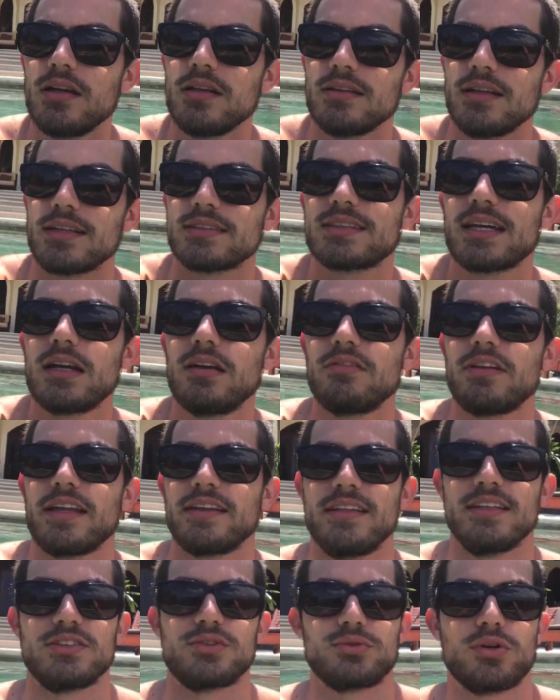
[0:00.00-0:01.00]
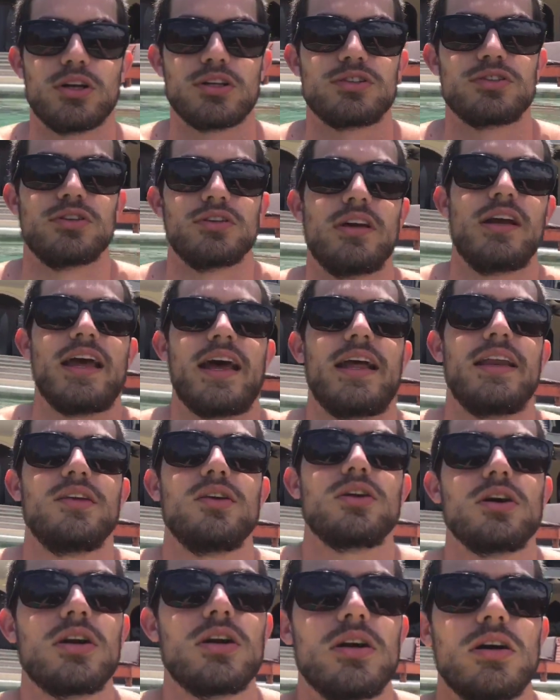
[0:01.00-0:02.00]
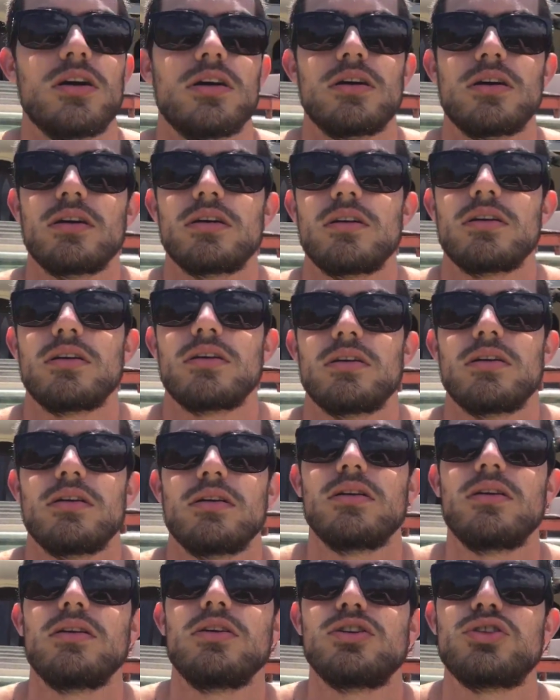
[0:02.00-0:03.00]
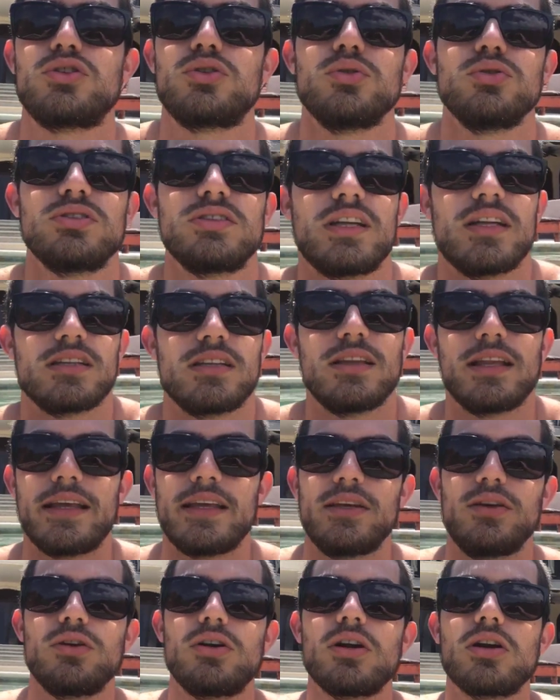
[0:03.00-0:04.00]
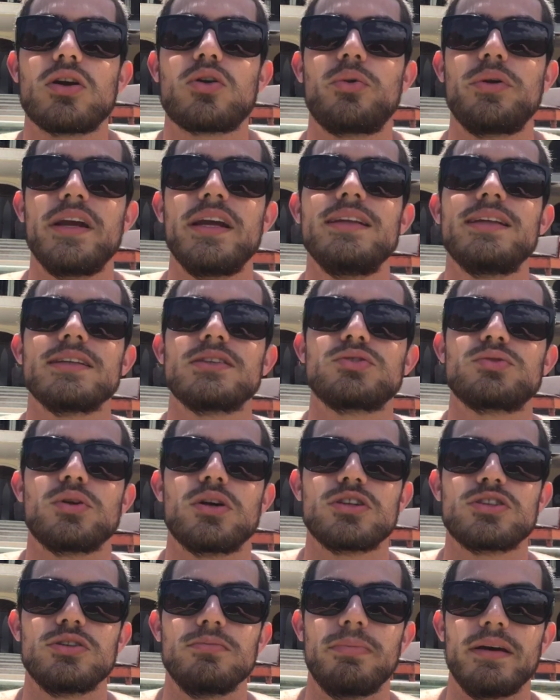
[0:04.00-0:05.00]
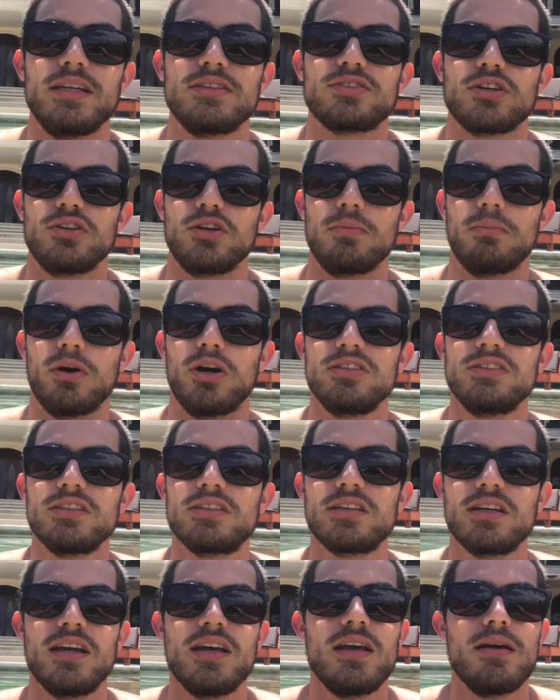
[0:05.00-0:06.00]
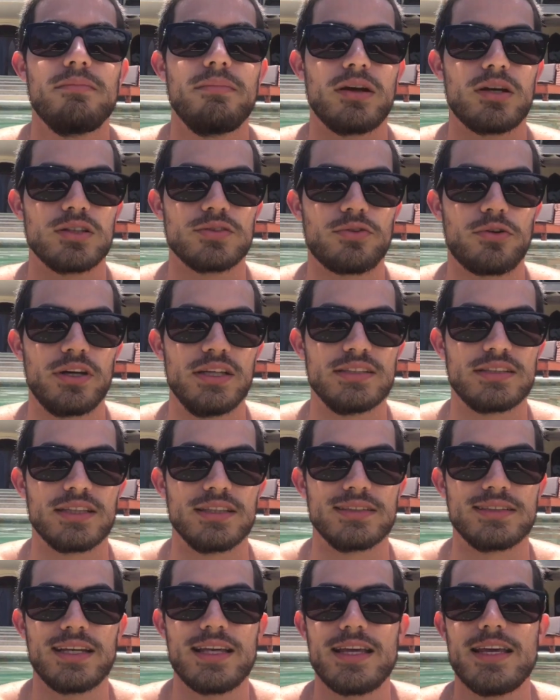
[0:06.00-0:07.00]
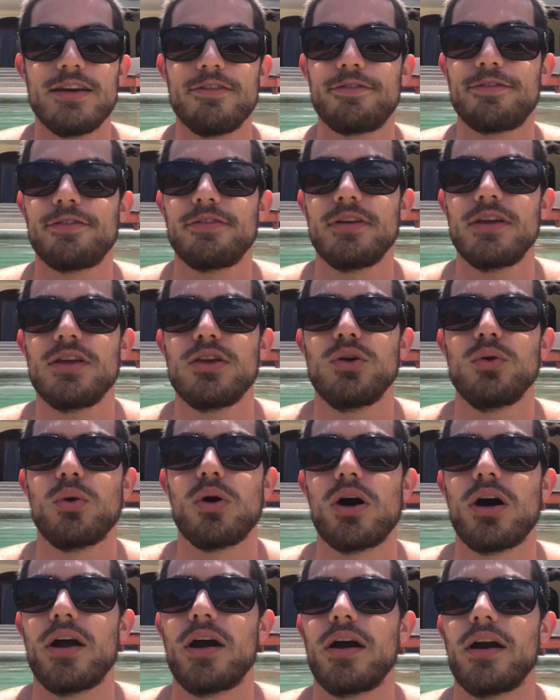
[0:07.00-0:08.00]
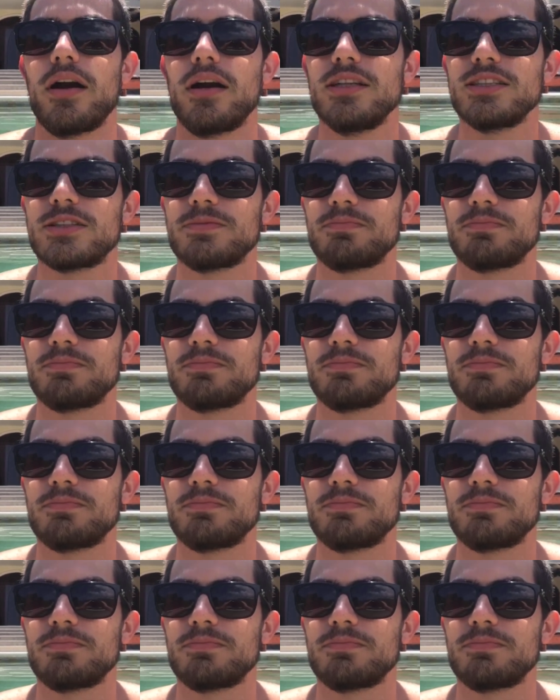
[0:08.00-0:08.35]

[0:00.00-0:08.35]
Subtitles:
that's kind of like the structure, and you gotta choose that, you gotta create that structure based on your budget. Because for instance, if you have